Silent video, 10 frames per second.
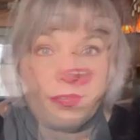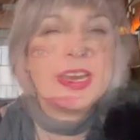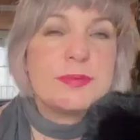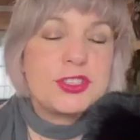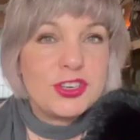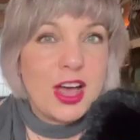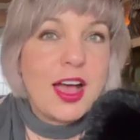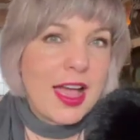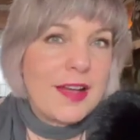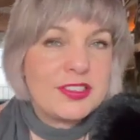freedom to
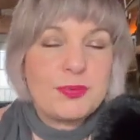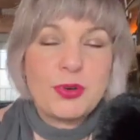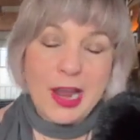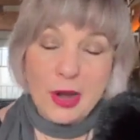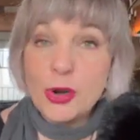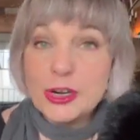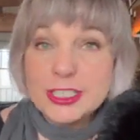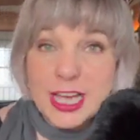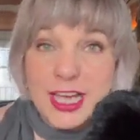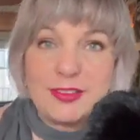not have to
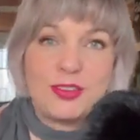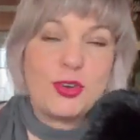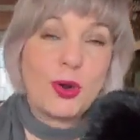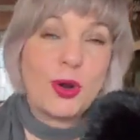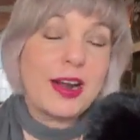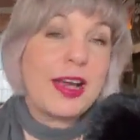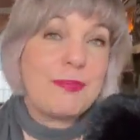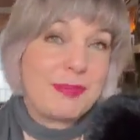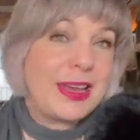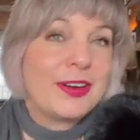prioritize your
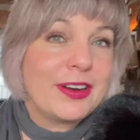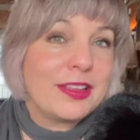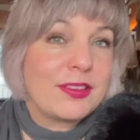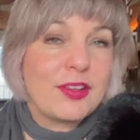appearance